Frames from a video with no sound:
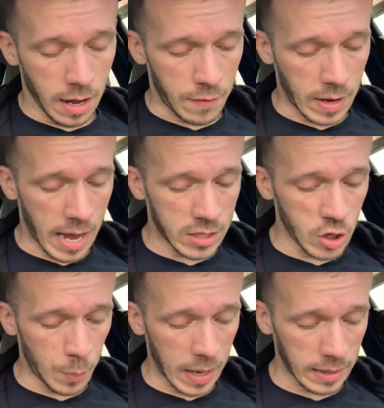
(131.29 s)
If you guys
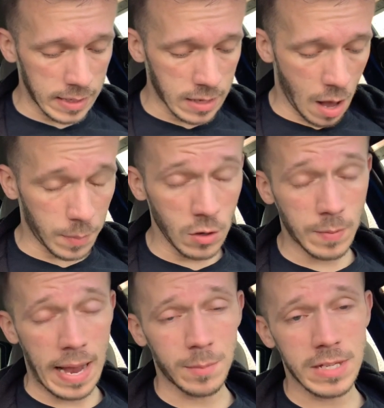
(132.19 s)
do pick these up, use
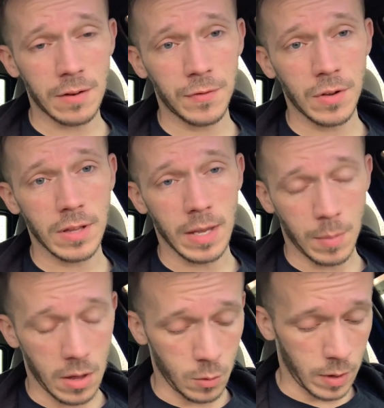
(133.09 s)
my Amazon affiliate link,
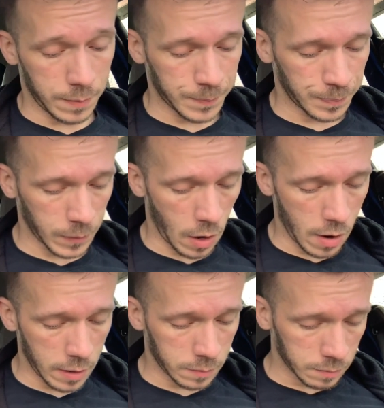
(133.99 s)
by the way. All right.